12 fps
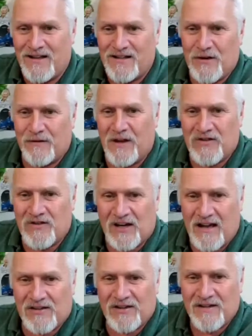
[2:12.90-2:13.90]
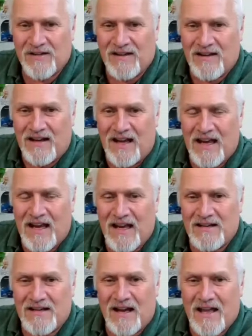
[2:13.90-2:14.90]
to visit us.
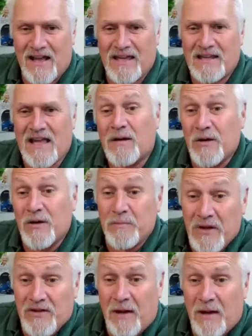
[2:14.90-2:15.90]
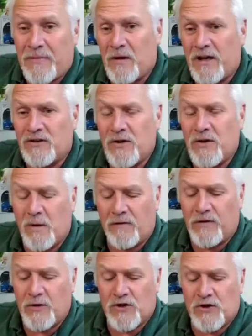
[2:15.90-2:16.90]
And I think that could be something we could do in the
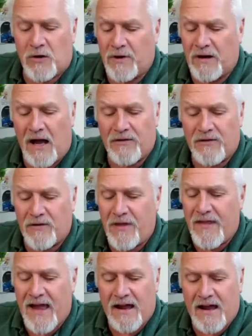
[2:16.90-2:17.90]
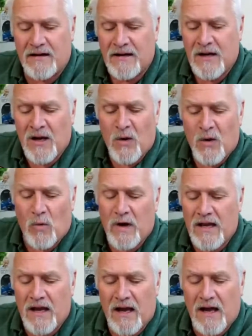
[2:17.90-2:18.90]
future. But other than that, we,
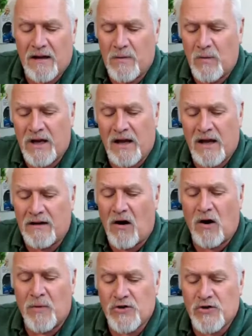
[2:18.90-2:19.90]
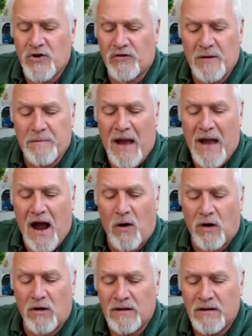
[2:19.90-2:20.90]
uh, we got our emergency
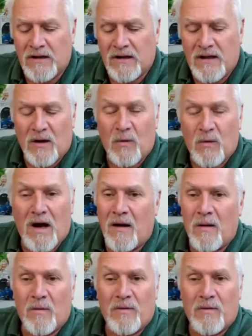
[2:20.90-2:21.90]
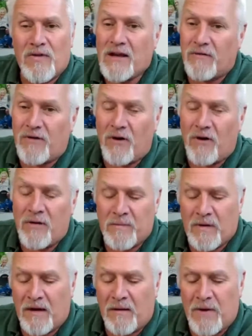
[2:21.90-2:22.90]
power uh, thank you
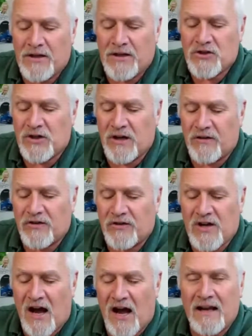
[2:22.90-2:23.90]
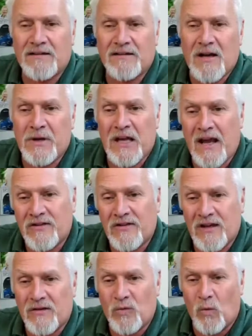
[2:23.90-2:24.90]
very uh, much, uh, Scott,
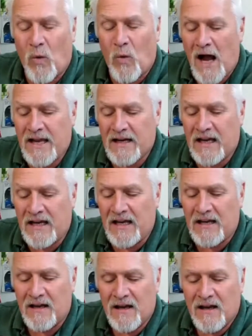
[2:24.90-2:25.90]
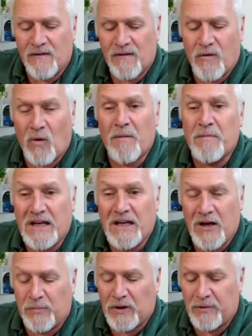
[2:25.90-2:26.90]
WA6YNE, for the
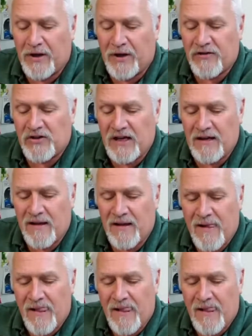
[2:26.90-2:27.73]
media publicity.